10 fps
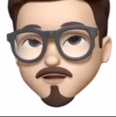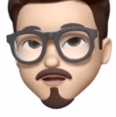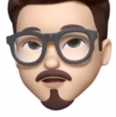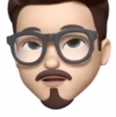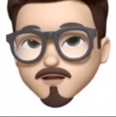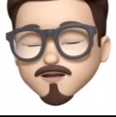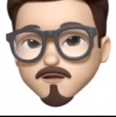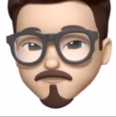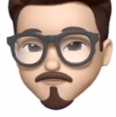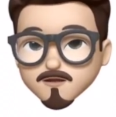And now
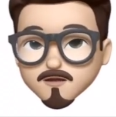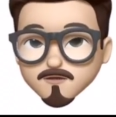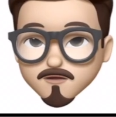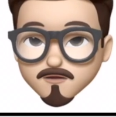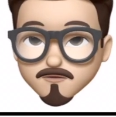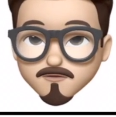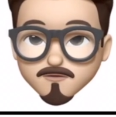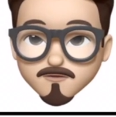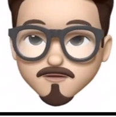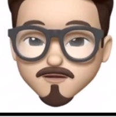I'm working
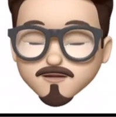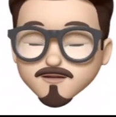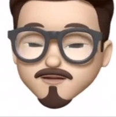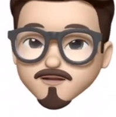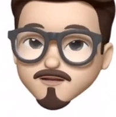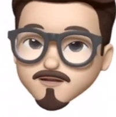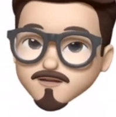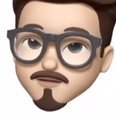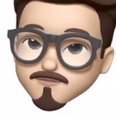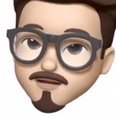on
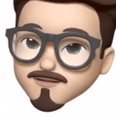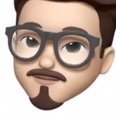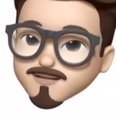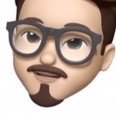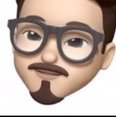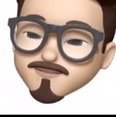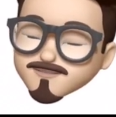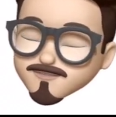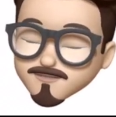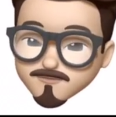the right side
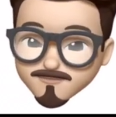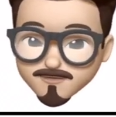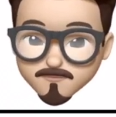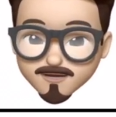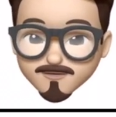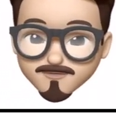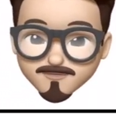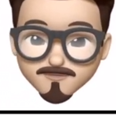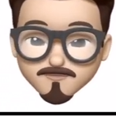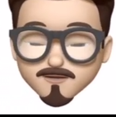of the
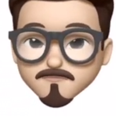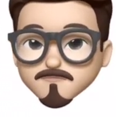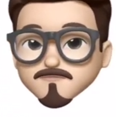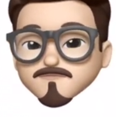specs, the frame.